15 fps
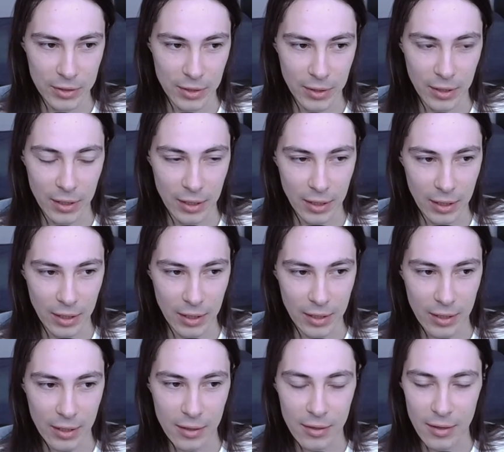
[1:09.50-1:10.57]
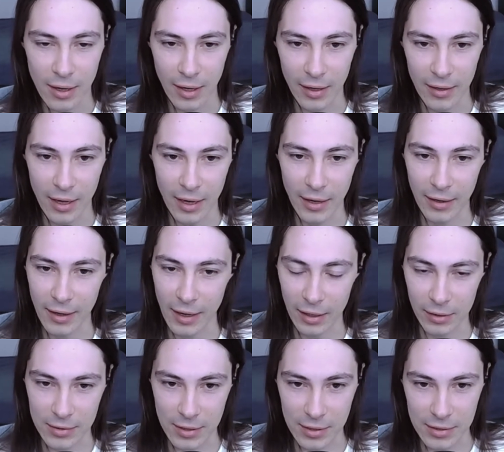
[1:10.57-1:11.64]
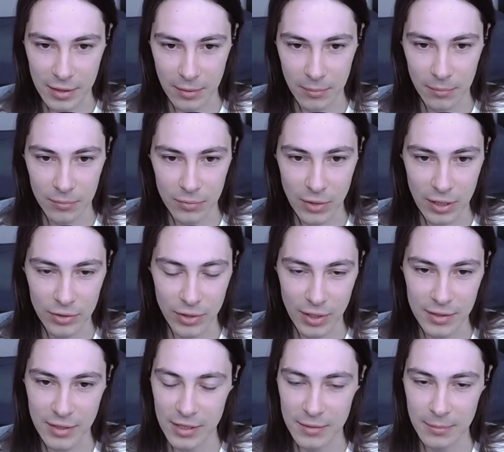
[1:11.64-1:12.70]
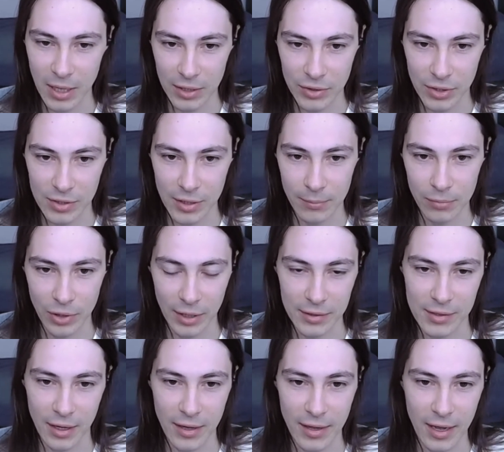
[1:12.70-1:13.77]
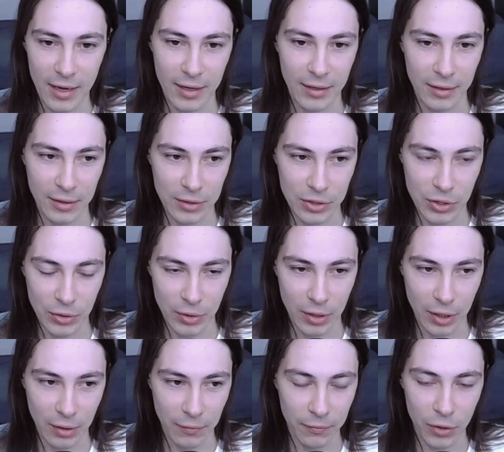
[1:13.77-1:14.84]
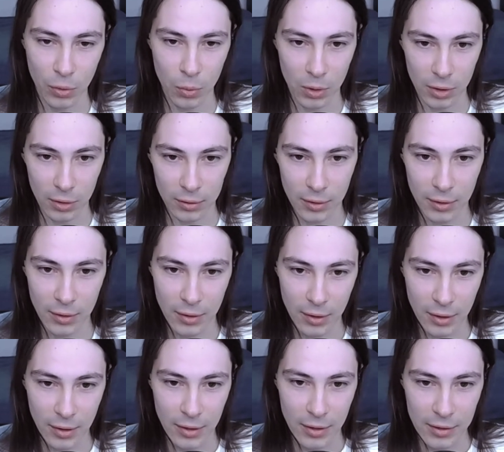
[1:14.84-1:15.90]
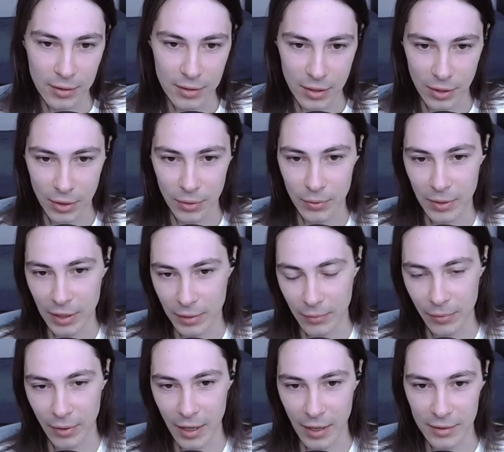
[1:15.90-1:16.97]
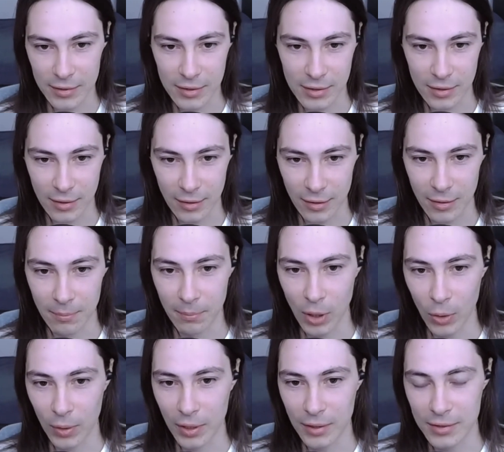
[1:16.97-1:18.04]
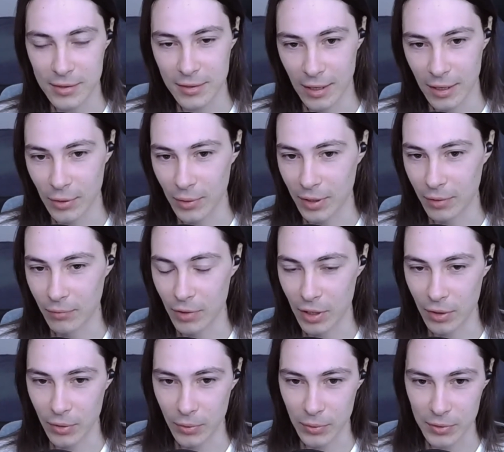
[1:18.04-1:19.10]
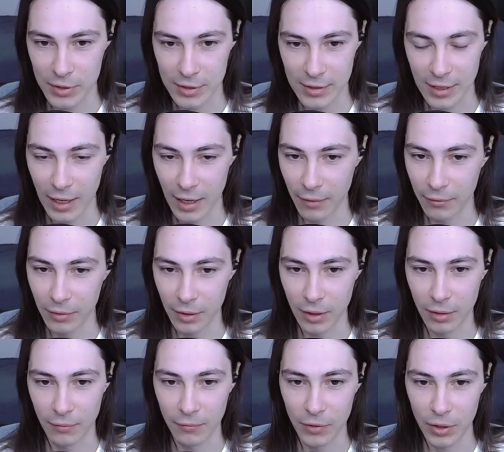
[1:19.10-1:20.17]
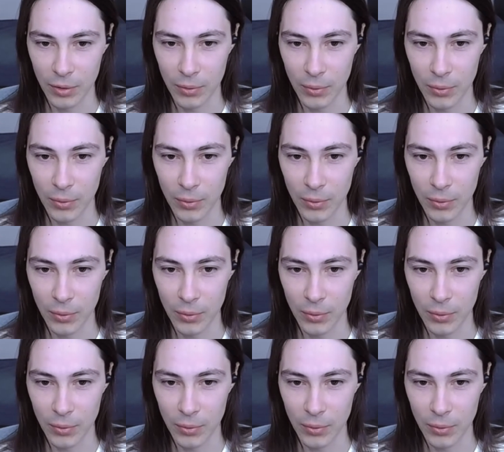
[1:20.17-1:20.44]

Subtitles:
the Ionic ecosystem just as much as it brings Ionic into the Vue world. So it creates components that you can reuse natively in Vue